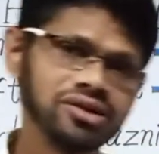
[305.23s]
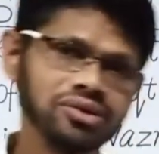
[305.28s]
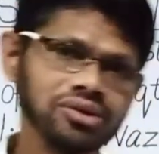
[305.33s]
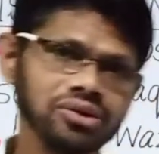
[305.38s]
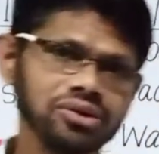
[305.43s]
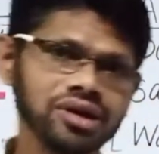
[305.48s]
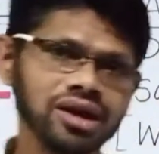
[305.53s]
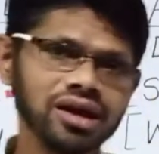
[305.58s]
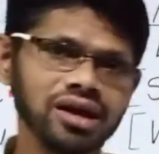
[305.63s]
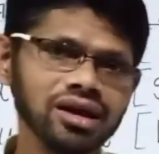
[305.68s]

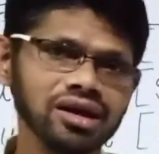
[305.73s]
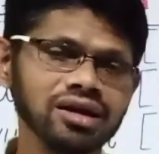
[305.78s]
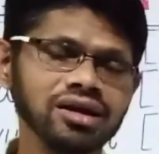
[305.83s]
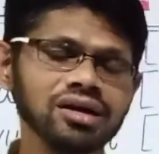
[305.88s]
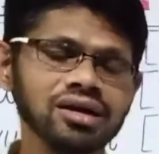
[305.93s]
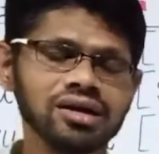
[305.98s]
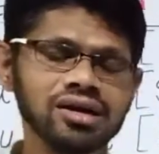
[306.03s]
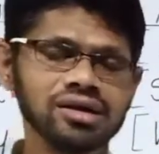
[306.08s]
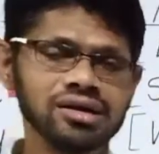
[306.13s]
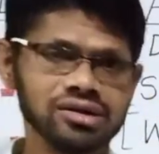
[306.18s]
Okay,
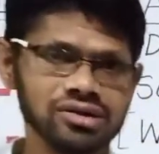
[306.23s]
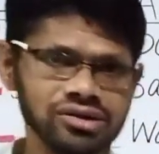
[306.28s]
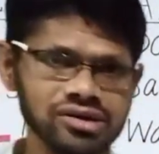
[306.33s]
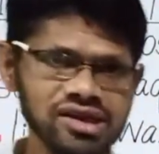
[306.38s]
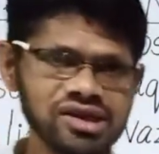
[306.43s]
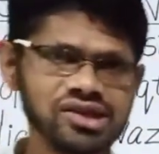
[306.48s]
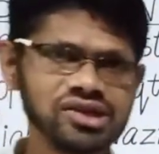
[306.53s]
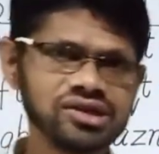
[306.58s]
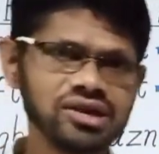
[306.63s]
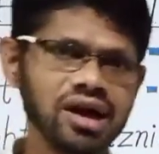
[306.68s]

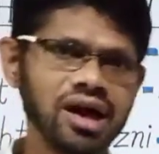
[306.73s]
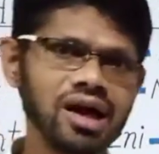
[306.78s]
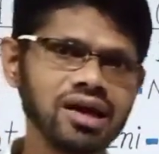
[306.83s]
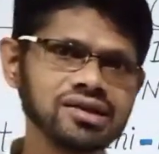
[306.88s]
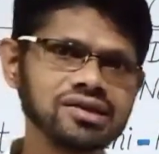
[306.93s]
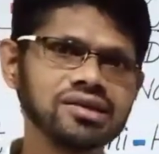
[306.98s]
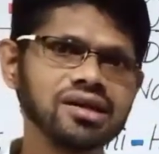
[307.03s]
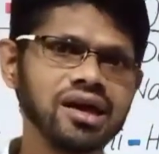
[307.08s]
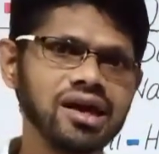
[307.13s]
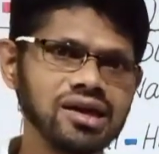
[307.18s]
this task